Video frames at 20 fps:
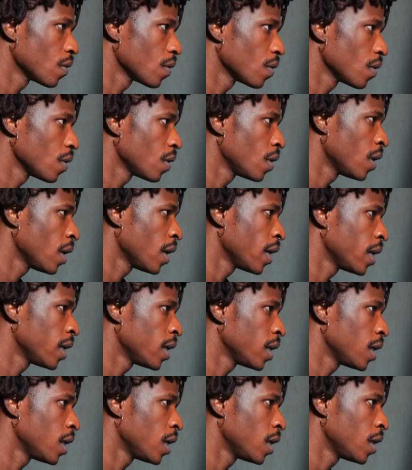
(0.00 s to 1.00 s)

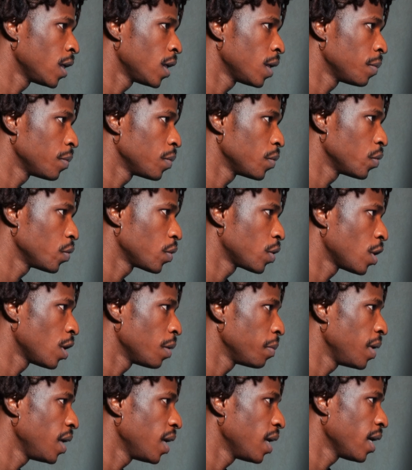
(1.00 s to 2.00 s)
Then we'll
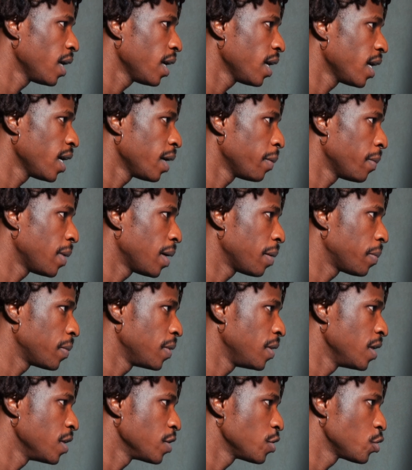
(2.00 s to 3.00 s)
come here and map
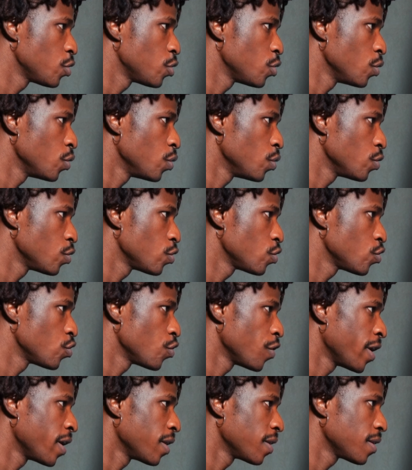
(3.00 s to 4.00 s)
this to
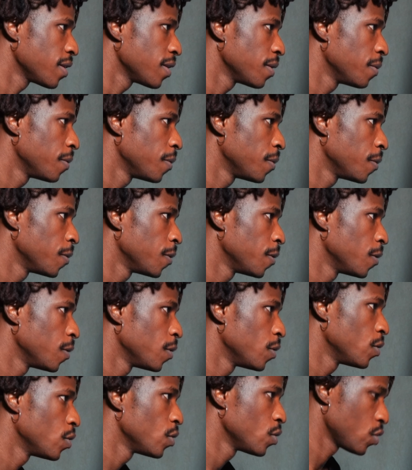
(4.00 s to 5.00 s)
strength.
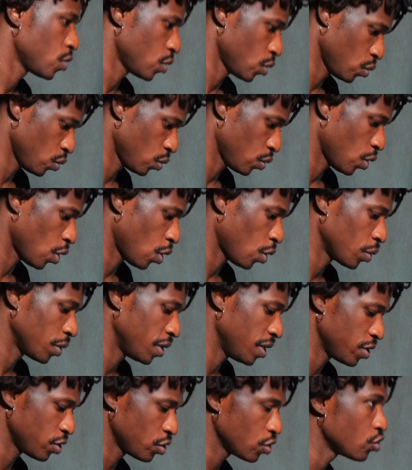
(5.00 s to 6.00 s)
So we'll call
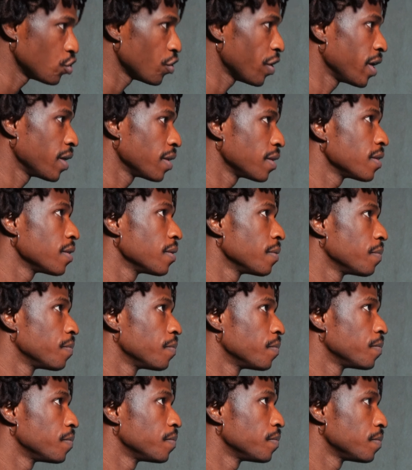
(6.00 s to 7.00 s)
this strength.
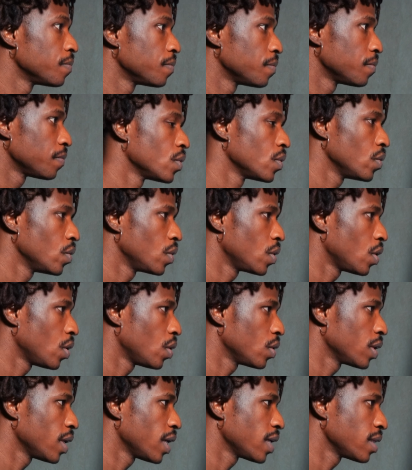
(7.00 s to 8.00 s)
We'll
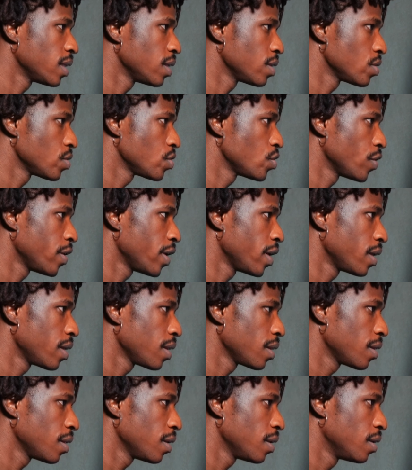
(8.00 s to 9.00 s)
call that the
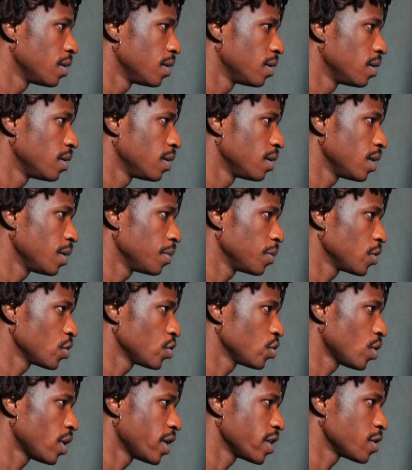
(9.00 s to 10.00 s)
strength. I'm not
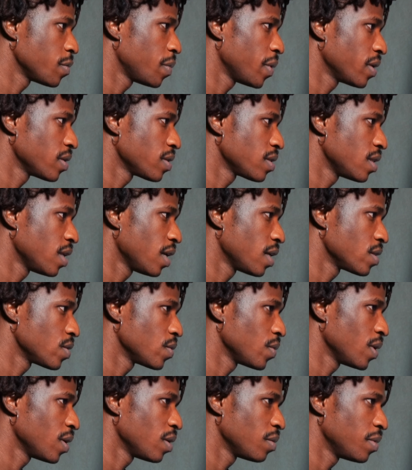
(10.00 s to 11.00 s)
sure I spelled that
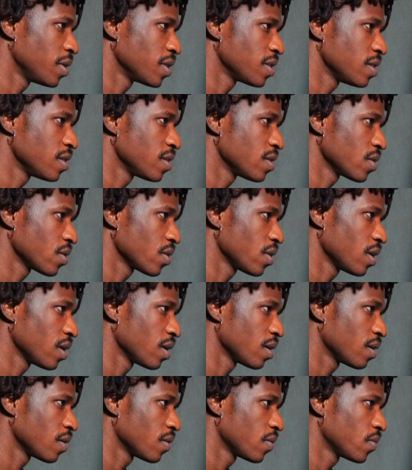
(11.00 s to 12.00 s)
well, but it's okay.
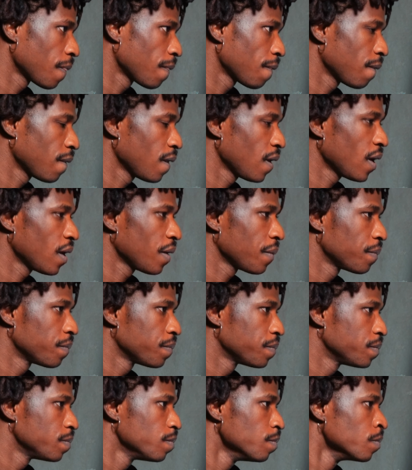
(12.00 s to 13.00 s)
Yeah.
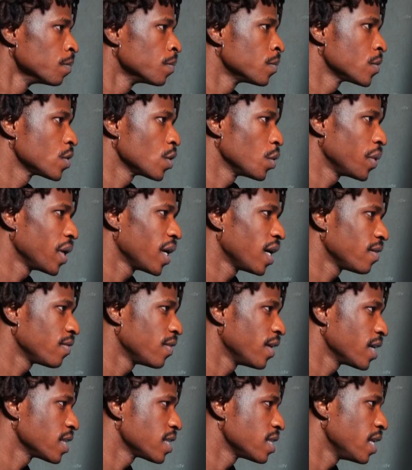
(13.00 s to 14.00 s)
So we have
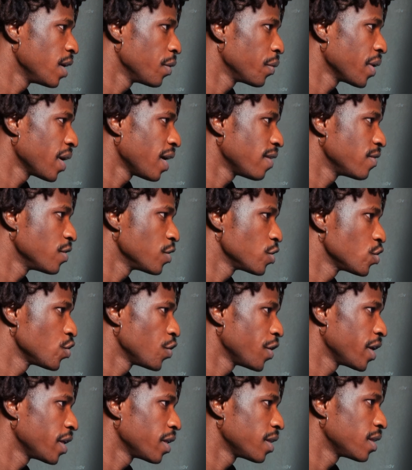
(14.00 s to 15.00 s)
that. Then we have the
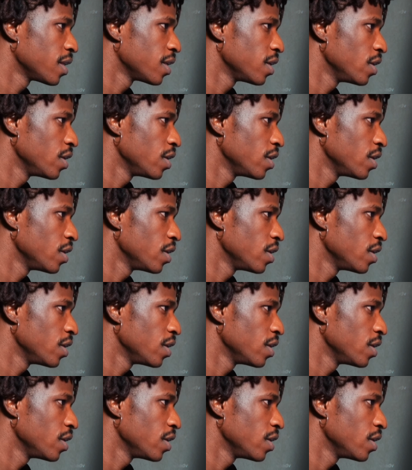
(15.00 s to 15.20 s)
strength,